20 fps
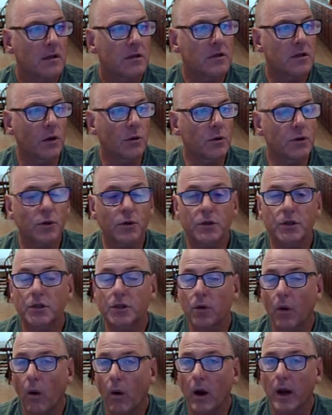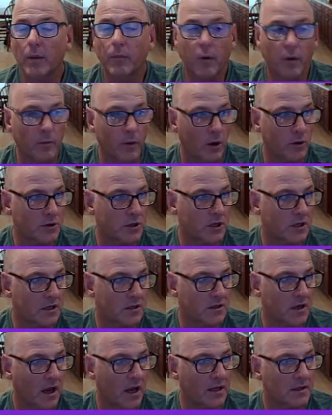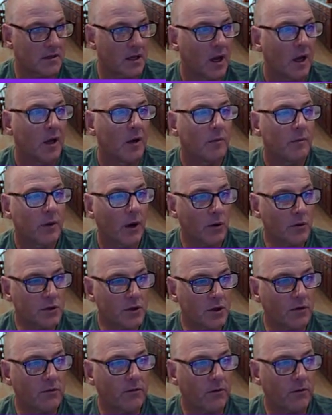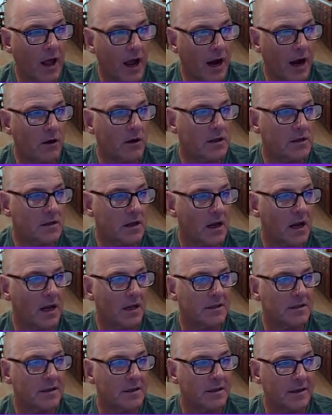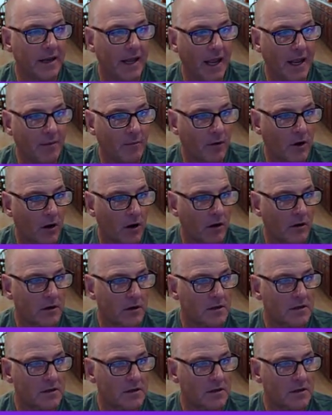social story promotion designs, poster flyer designs, name card